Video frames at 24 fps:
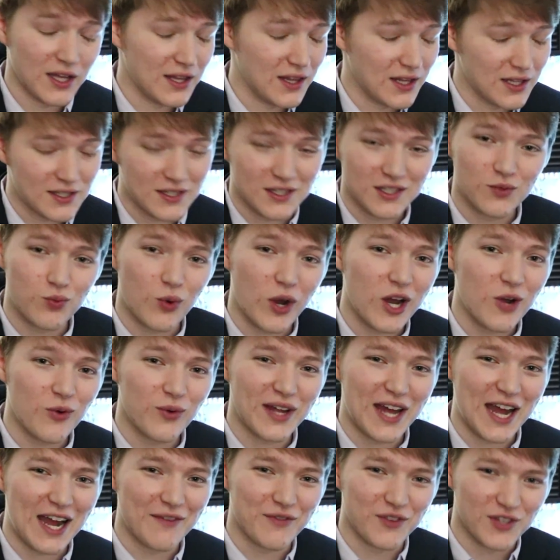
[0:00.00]
and this is where
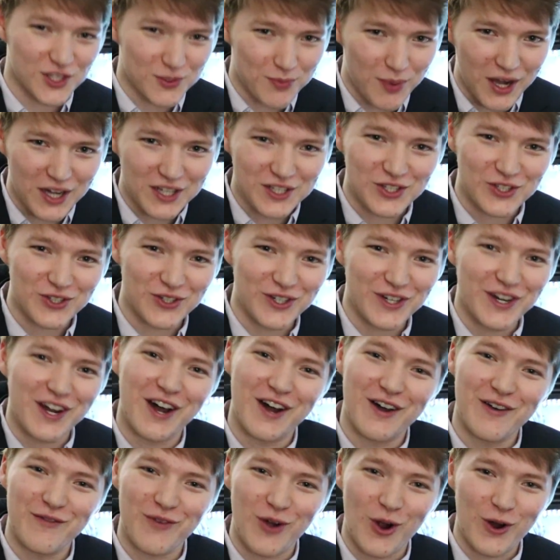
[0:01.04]
we have the sponsor
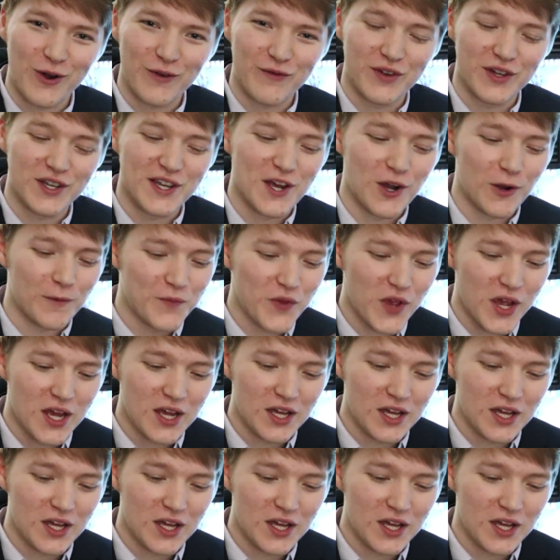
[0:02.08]
of our video,